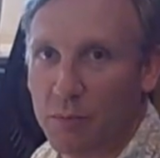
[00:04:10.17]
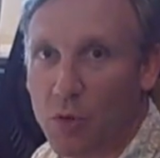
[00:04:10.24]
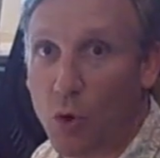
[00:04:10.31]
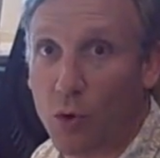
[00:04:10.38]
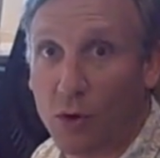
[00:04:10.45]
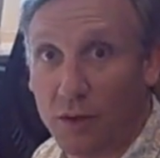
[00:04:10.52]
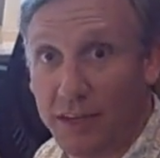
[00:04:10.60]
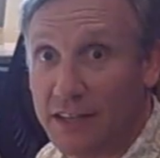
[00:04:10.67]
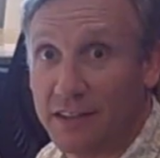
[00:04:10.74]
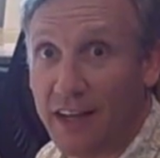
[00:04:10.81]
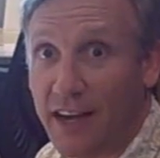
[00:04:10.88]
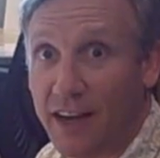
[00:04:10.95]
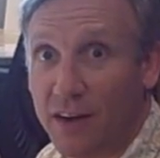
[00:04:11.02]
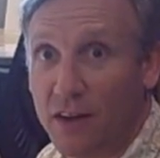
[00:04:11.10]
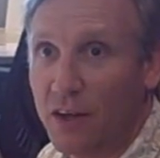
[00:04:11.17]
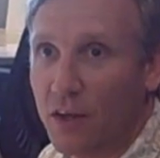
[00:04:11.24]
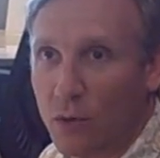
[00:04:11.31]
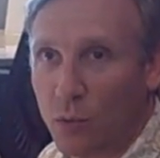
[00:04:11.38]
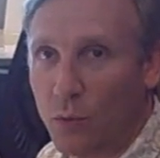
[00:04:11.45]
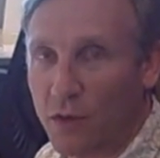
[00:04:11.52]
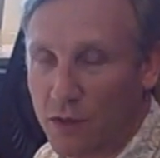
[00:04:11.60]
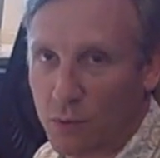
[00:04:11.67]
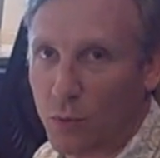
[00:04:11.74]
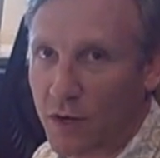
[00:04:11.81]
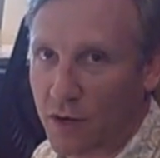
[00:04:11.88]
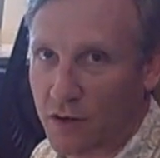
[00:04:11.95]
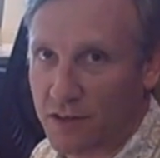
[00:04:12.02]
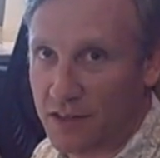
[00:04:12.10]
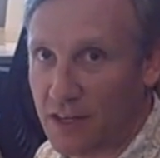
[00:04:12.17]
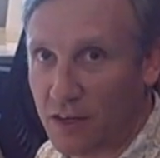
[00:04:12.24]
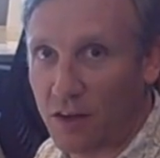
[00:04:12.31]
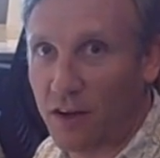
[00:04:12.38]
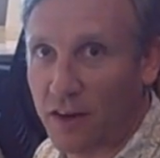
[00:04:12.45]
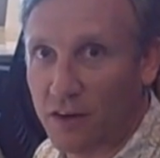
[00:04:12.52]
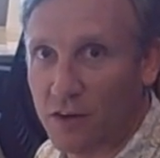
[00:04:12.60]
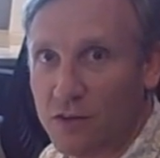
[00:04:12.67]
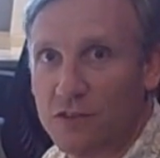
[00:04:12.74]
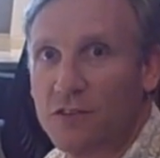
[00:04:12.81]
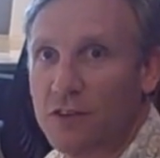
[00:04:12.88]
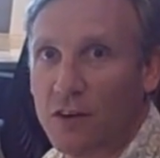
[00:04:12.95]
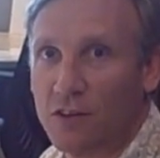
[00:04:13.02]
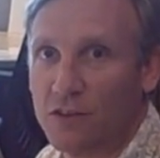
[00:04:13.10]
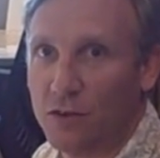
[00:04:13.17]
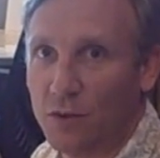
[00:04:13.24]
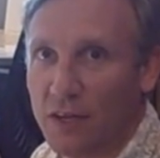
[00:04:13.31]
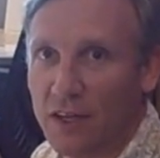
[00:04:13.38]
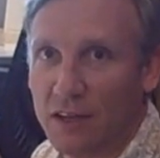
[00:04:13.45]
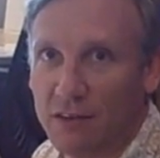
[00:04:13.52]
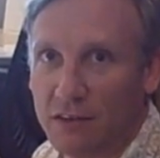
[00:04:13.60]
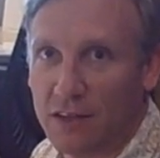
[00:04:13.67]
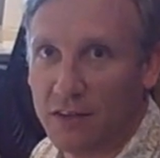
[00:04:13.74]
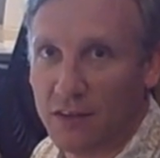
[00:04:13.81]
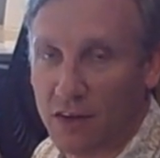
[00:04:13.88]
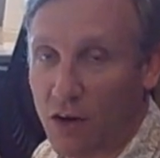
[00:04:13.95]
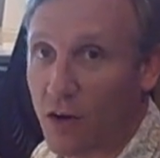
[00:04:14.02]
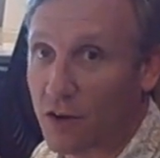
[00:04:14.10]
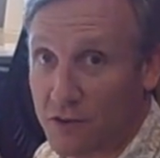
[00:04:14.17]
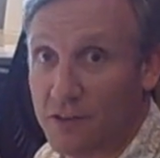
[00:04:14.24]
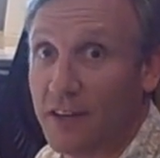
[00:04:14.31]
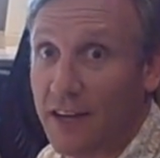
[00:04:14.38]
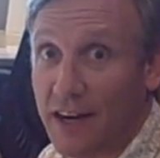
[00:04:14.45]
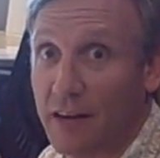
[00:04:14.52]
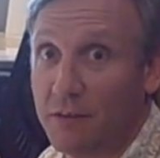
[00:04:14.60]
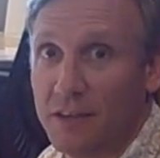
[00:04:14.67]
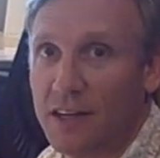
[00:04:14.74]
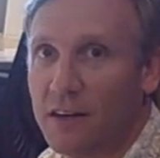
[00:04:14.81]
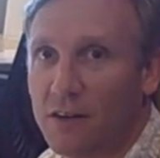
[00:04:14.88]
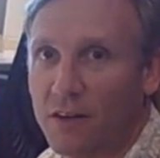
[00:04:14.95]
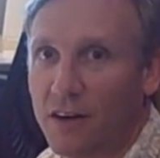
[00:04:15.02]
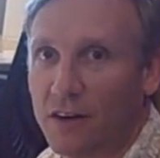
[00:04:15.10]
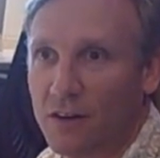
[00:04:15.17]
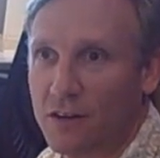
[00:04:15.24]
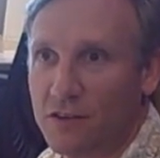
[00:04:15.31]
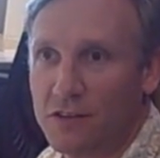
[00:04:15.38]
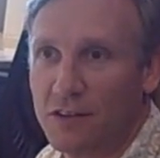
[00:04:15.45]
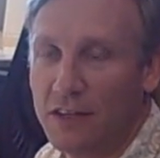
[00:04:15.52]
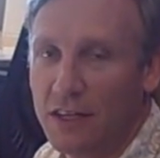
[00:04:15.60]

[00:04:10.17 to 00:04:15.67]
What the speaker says: correlate that with what our data loggers are doing in the cars that have data loggers.